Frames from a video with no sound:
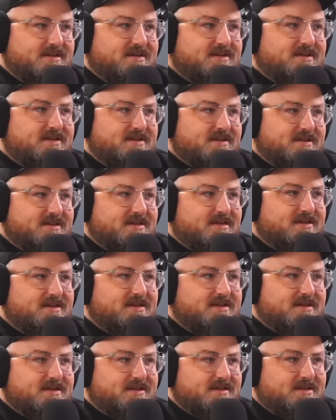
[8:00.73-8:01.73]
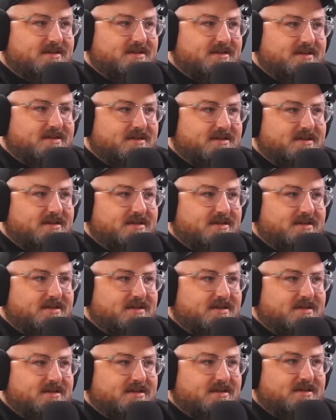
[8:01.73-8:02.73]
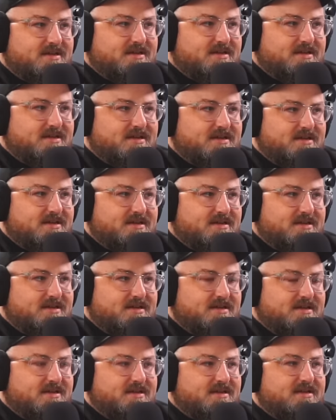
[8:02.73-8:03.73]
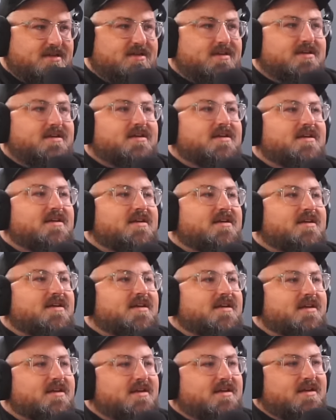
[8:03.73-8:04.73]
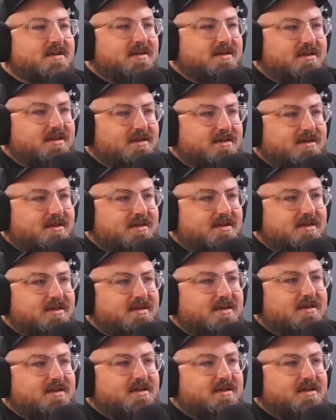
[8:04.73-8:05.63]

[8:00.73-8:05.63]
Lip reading: The person shown says nothing.